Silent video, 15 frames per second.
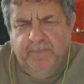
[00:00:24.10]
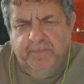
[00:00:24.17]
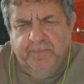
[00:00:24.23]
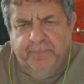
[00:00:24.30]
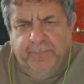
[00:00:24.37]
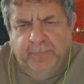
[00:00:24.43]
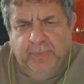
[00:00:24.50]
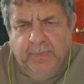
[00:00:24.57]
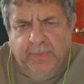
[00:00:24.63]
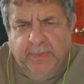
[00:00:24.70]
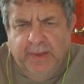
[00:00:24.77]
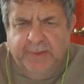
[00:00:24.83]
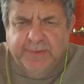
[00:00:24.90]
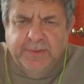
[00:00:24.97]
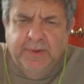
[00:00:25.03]
That's the
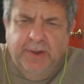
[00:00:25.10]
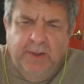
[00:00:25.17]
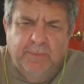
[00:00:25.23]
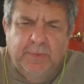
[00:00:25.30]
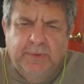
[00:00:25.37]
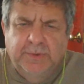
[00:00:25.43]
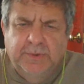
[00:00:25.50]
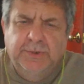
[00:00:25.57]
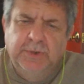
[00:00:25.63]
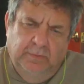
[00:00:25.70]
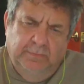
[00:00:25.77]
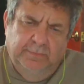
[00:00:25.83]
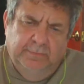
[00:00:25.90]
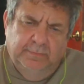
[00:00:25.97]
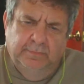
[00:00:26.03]
name of this show,
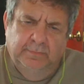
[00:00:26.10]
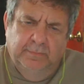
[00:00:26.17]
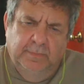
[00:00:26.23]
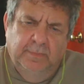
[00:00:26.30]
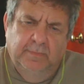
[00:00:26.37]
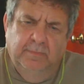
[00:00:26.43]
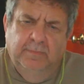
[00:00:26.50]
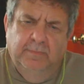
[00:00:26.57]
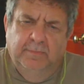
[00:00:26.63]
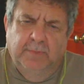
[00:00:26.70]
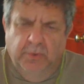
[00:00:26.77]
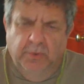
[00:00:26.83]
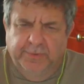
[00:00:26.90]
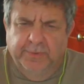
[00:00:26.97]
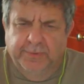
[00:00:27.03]

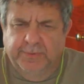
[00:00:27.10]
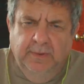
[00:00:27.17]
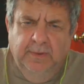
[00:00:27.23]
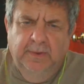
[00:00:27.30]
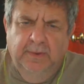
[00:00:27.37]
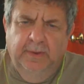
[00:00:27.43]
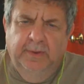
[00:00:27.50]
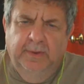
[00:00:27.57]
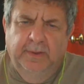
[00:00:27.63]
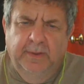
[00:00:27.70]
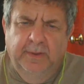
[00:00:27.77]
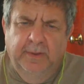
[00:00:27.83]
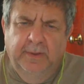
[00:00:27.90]
Postal Service.